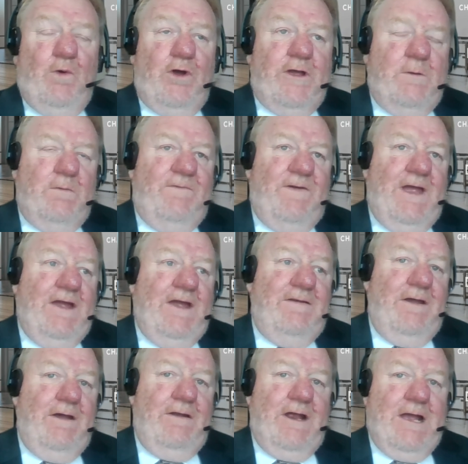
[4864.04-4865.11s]
working with the
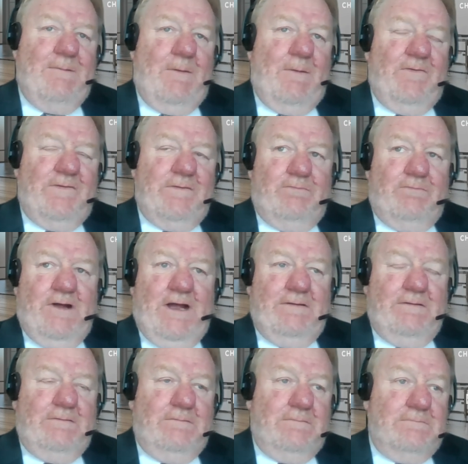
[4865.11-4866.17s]
ATO to come up with some
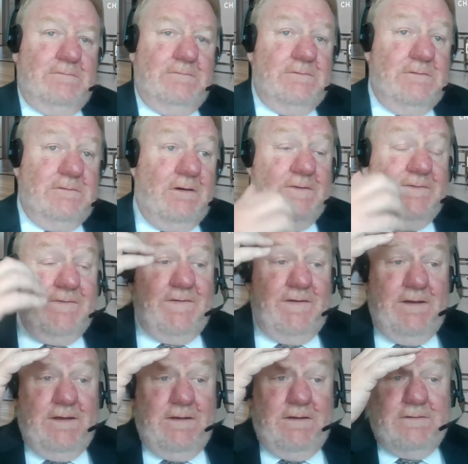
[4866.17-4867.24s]
practical guidance
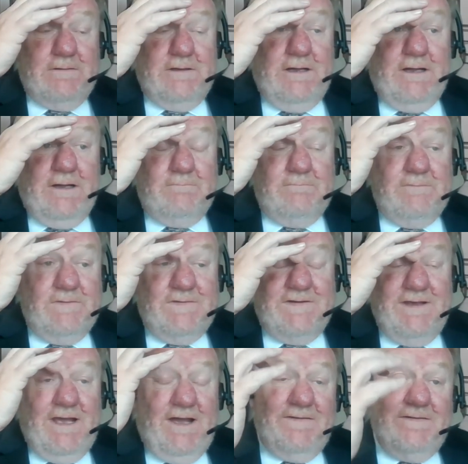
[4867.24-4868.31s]
here.
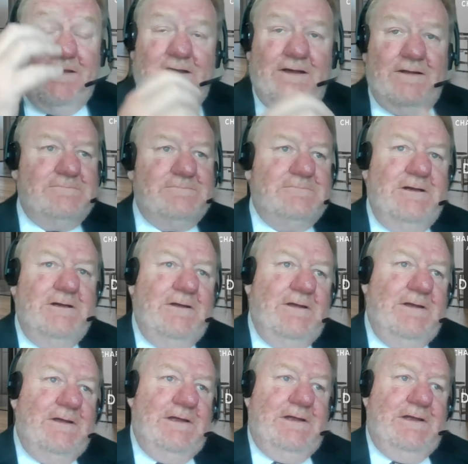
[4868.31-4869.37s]
CAs can't.
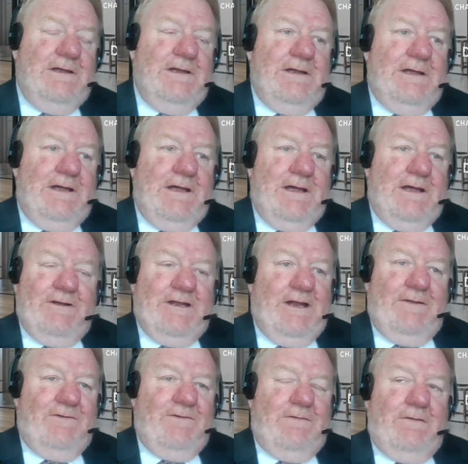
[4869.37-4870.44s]
I
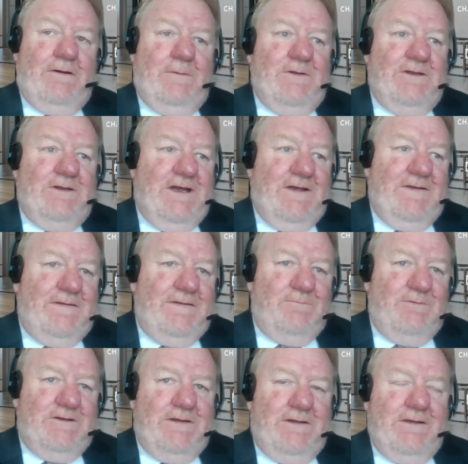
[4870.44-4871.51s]
don't have the time to chase
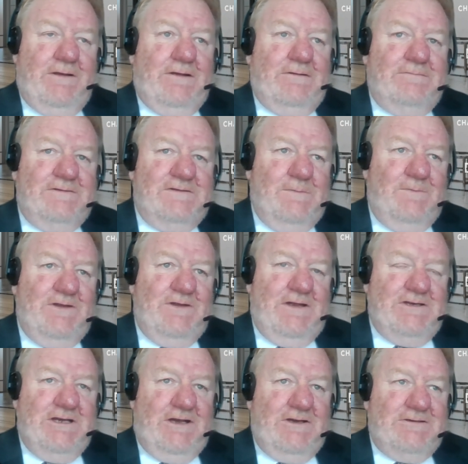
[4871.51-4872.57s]
this particular
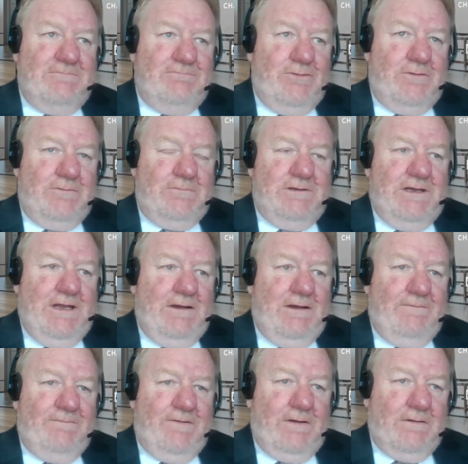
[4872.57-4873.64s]
substantiation burden
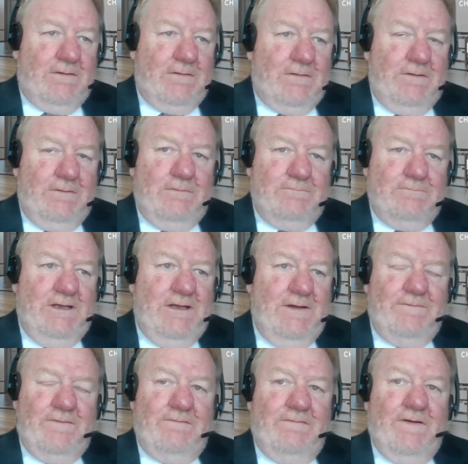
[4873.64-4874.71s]
down every hole. We
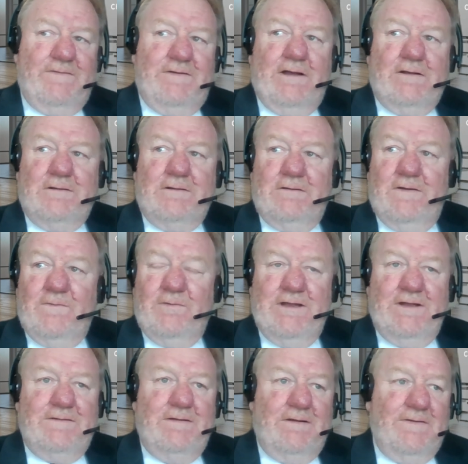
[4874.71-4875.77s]
have to trust our clients
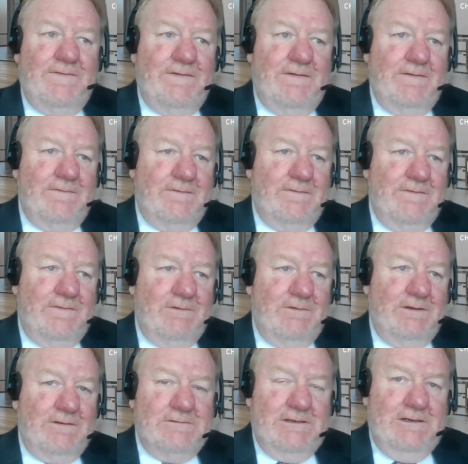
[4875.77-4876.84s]
when they tell us things on this
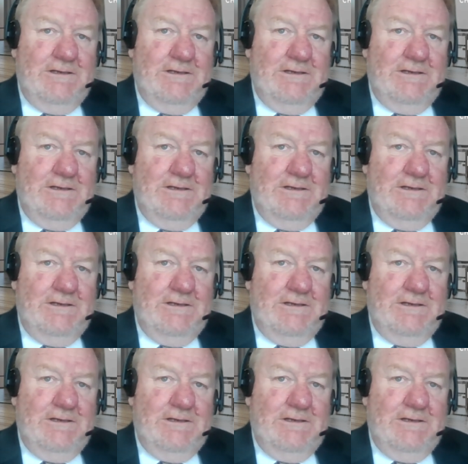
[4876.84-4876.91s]
one.